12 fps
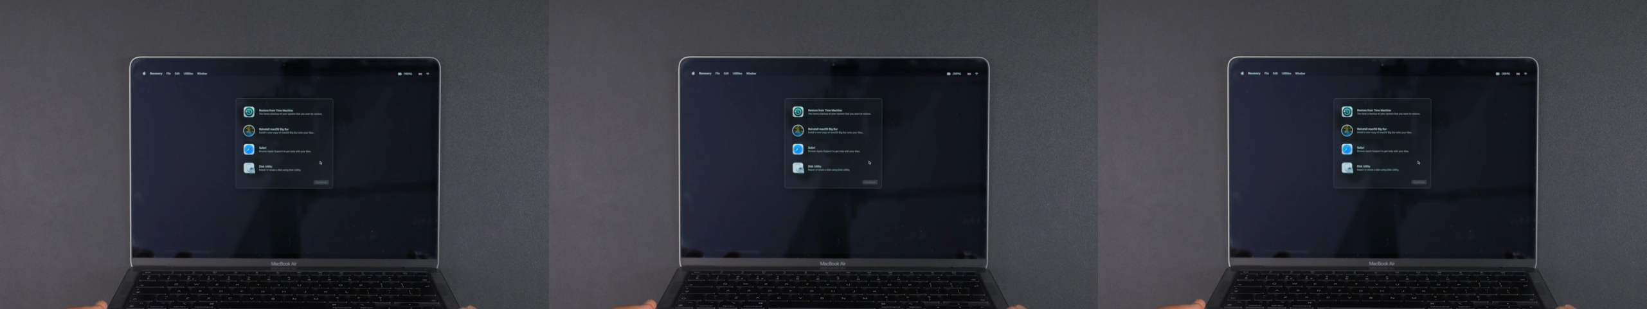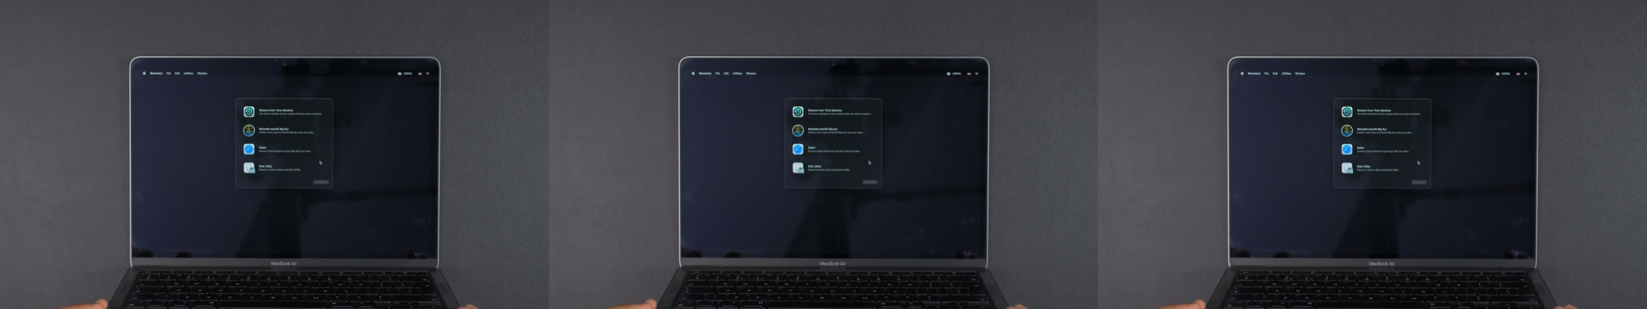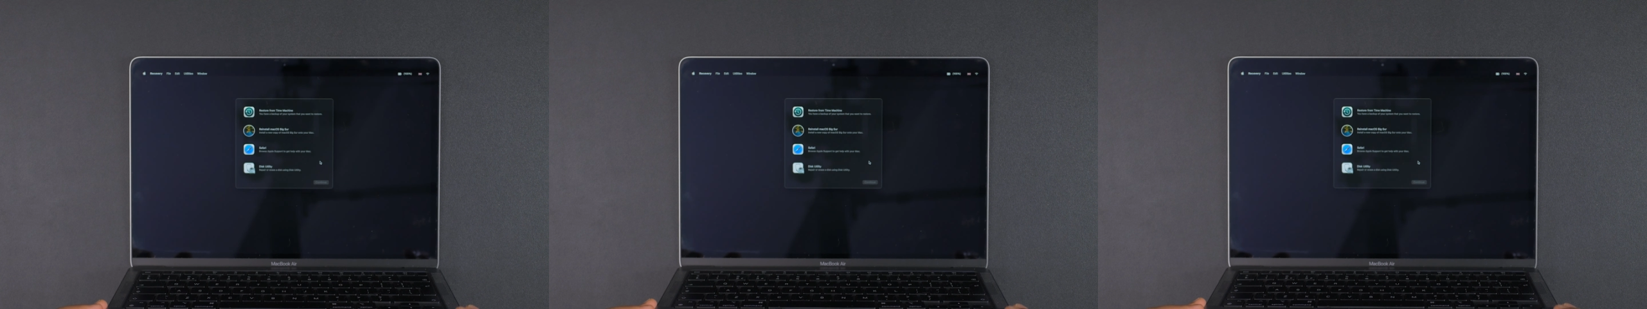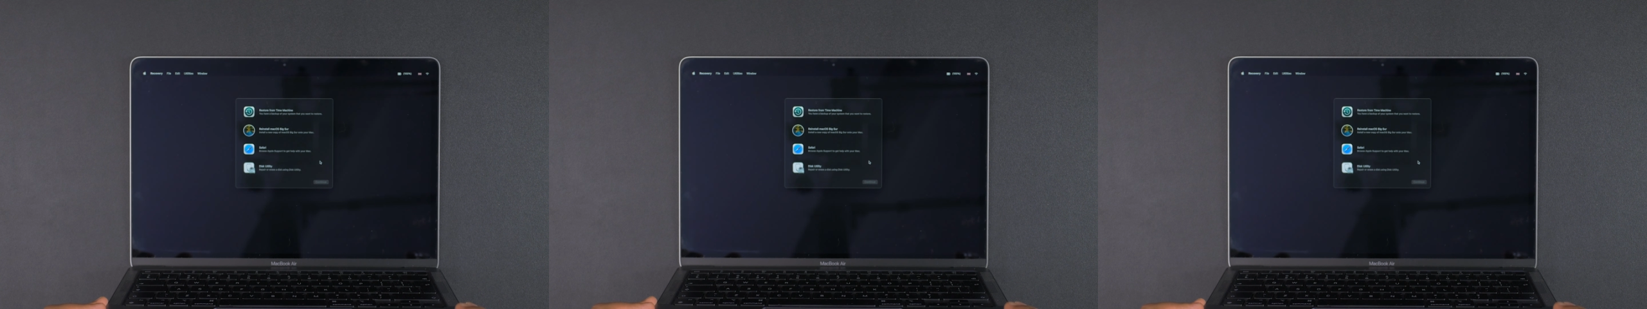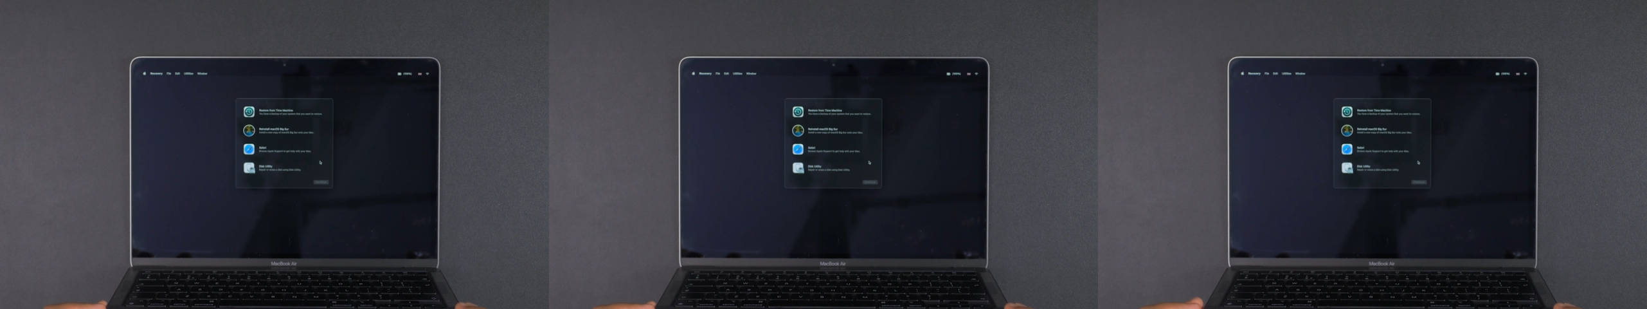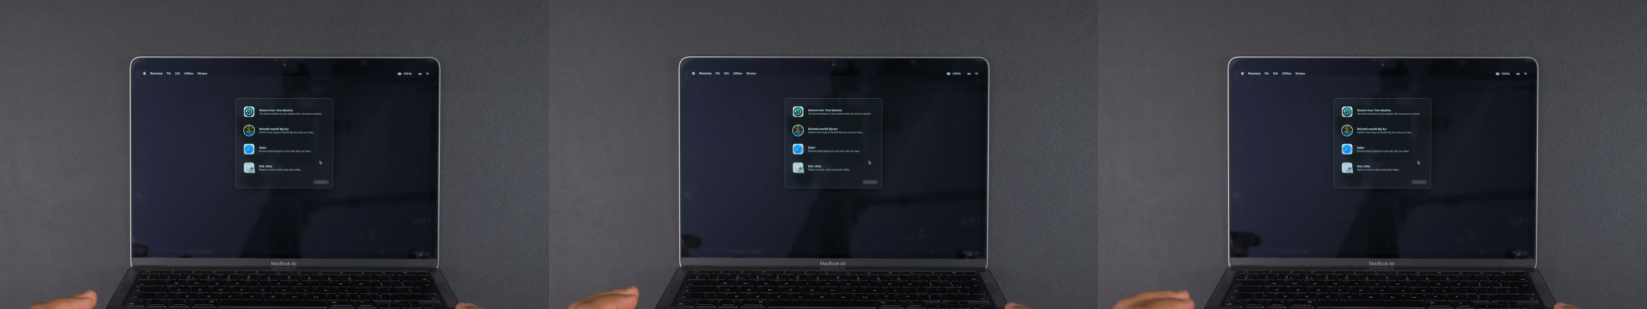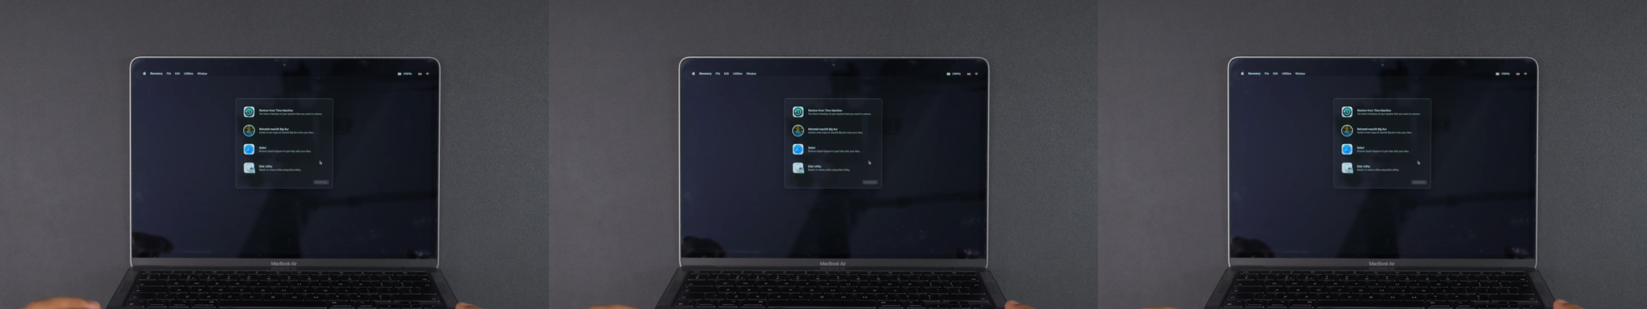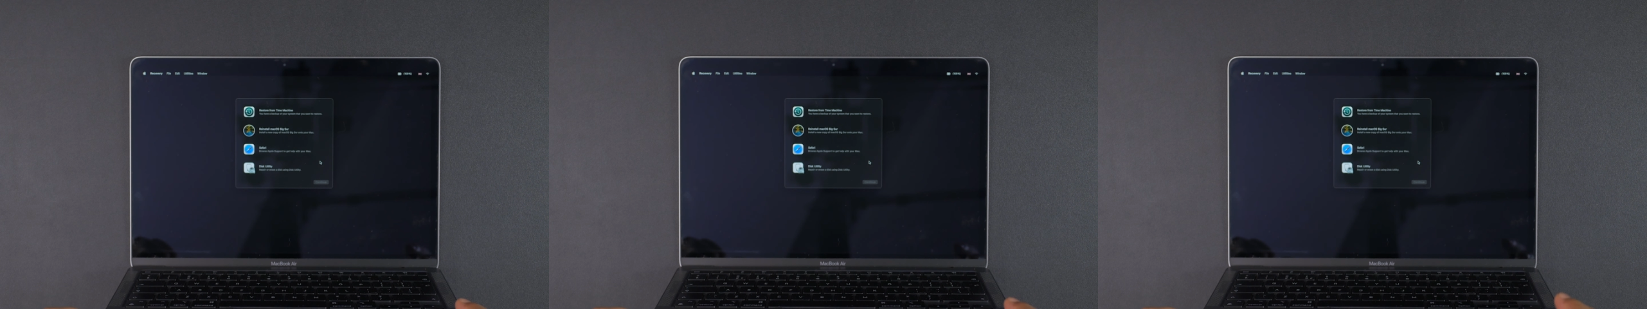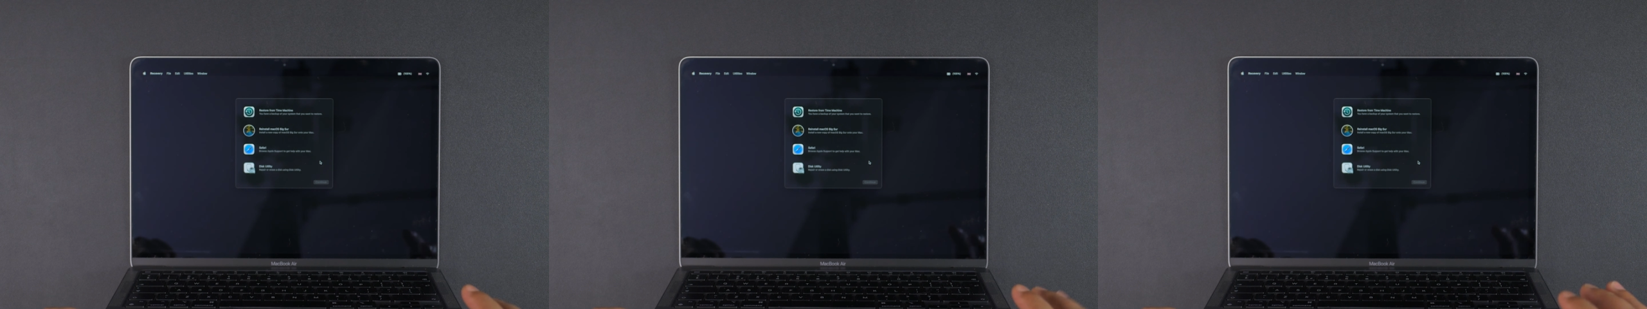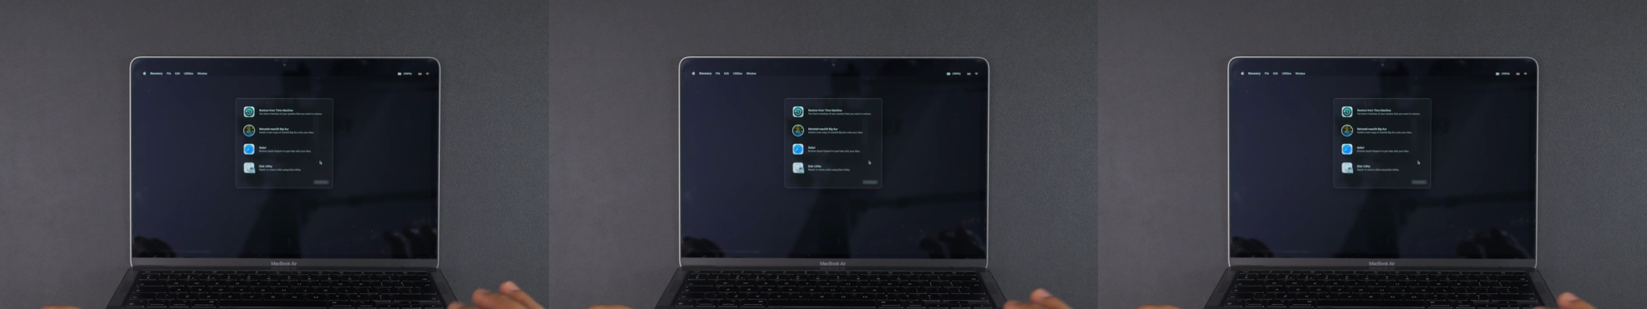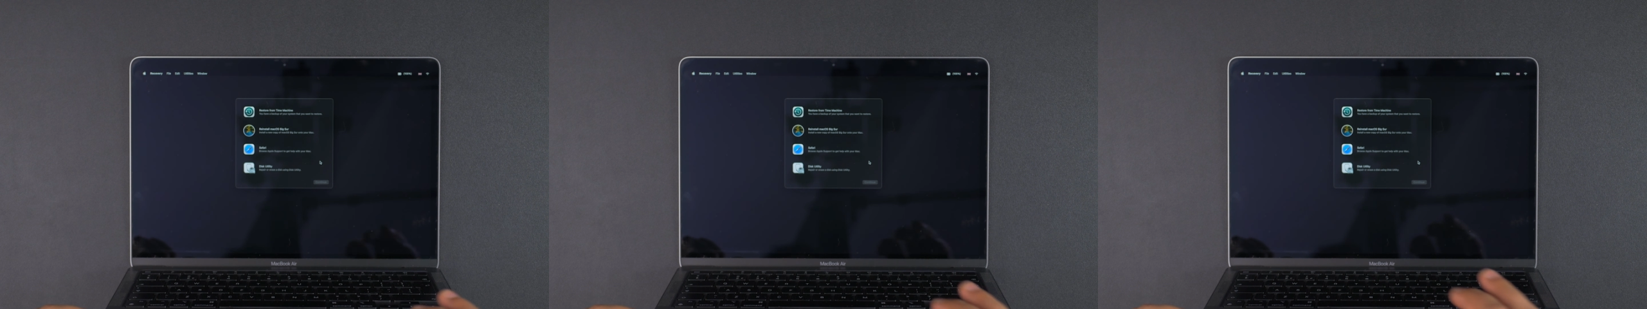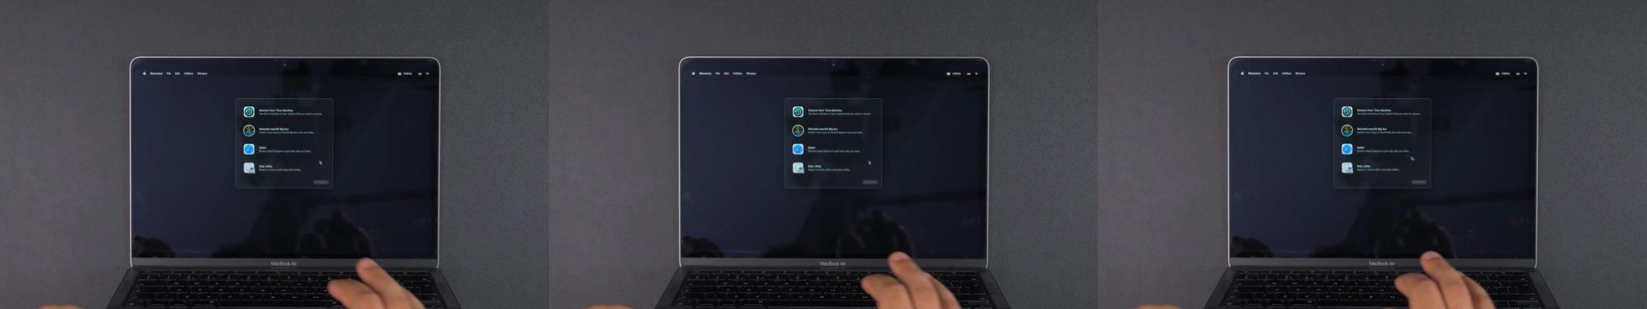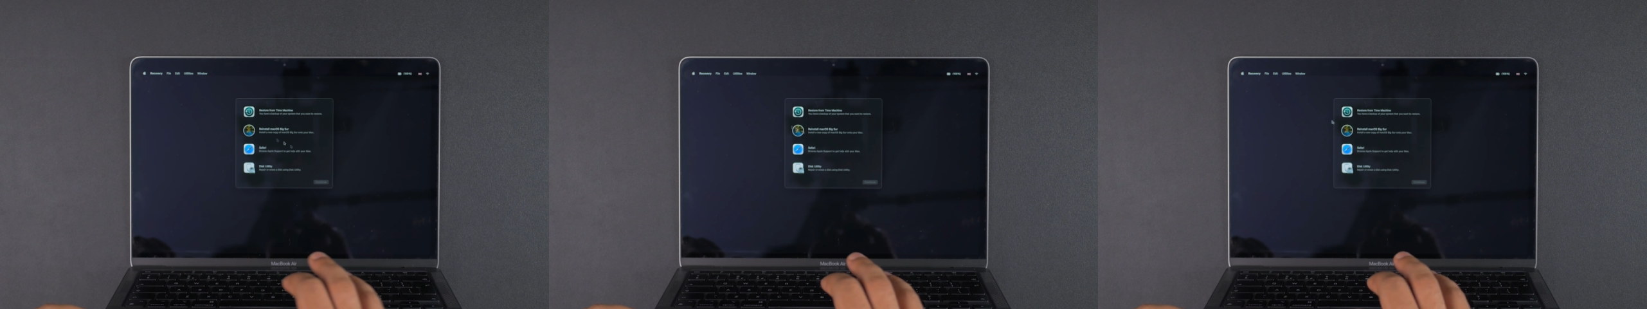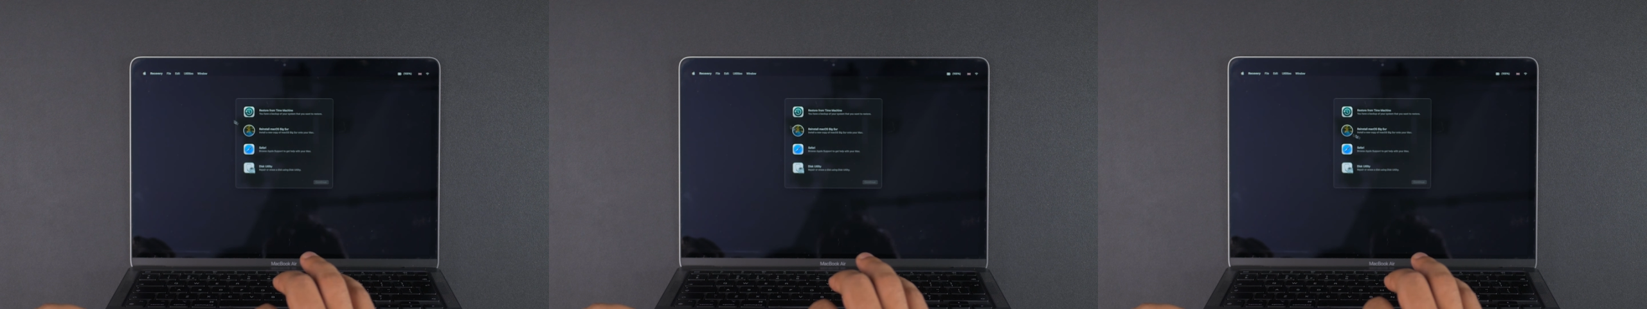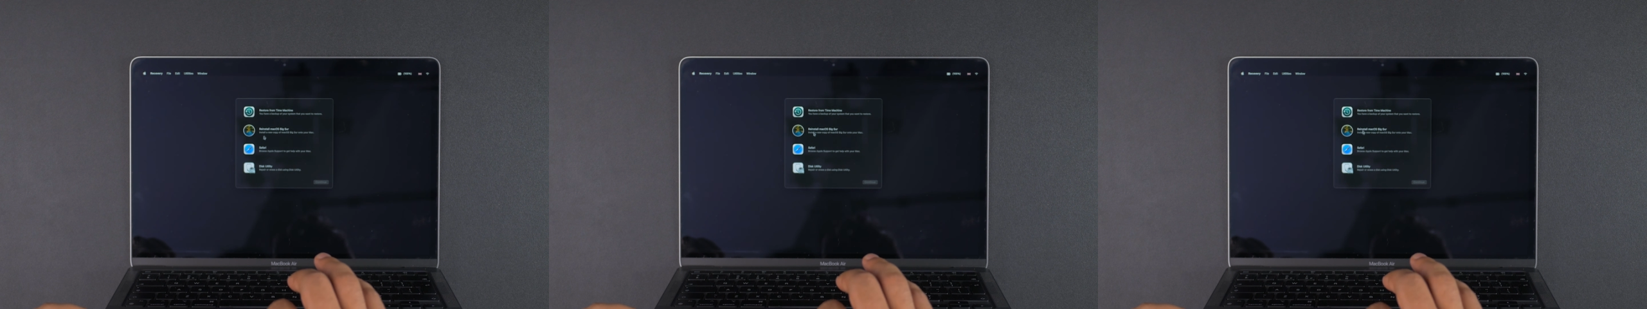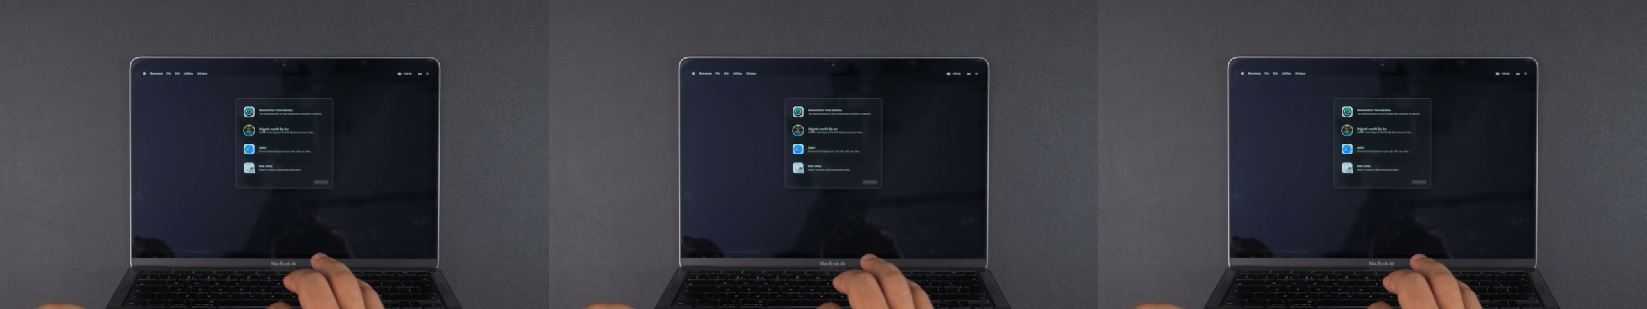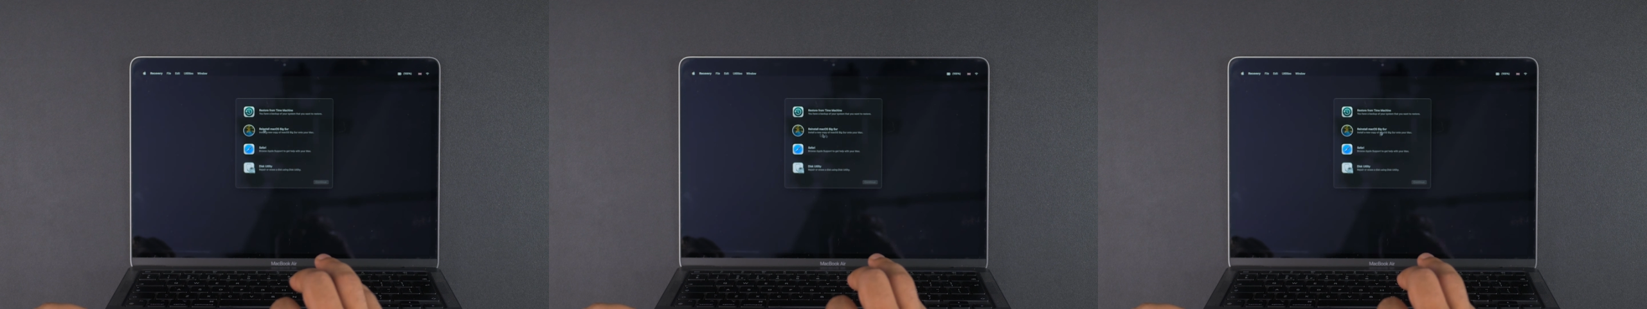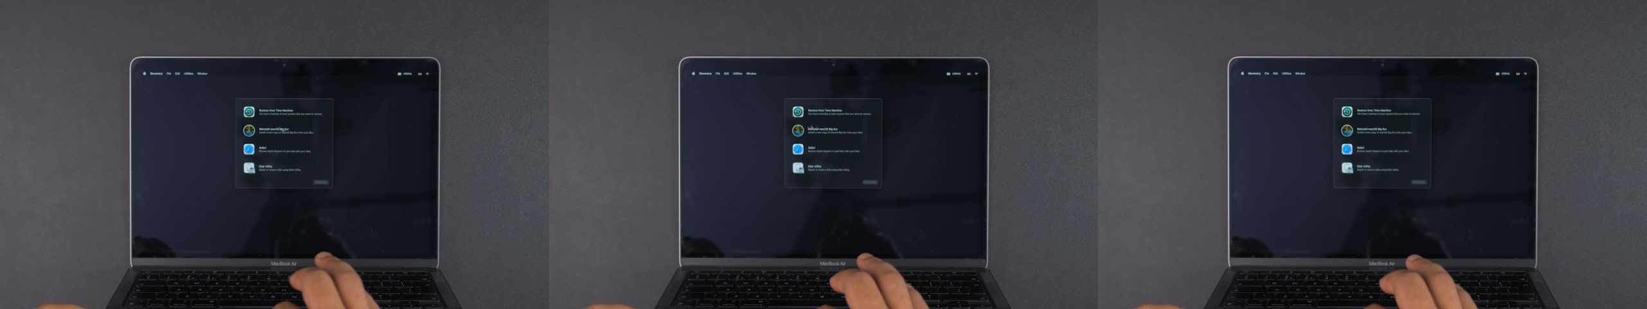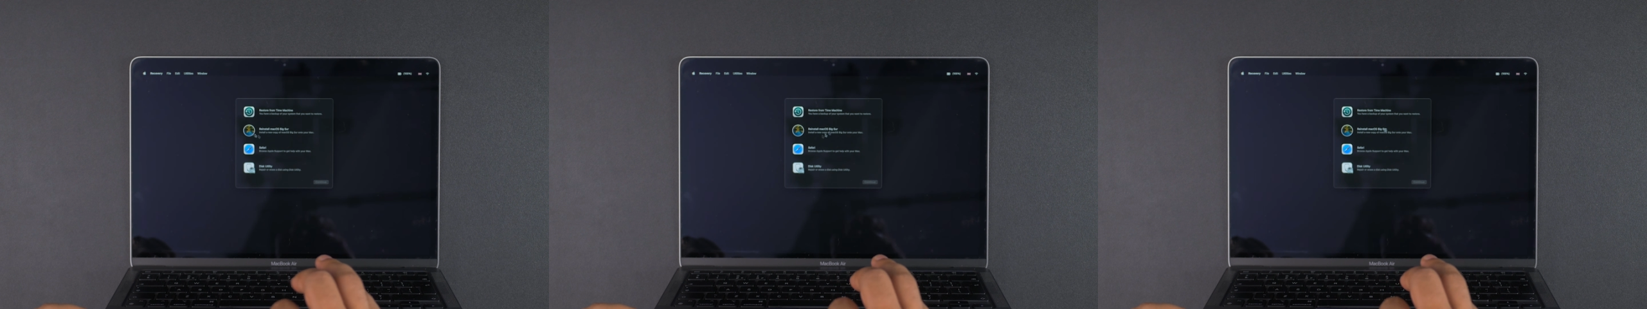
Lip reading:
[unreadable: no face in view]